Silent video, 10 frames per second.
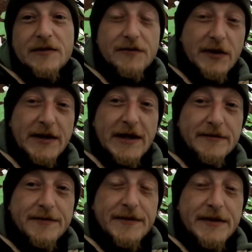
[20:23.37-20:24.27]
write
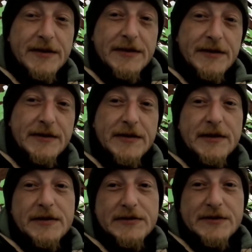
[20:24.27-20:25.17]
everything in it,
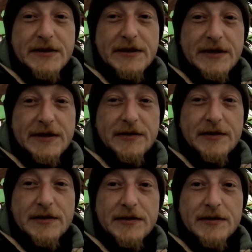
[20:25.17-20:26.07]
stick it in
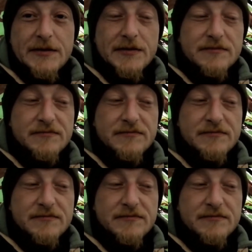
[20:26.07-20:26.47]
like a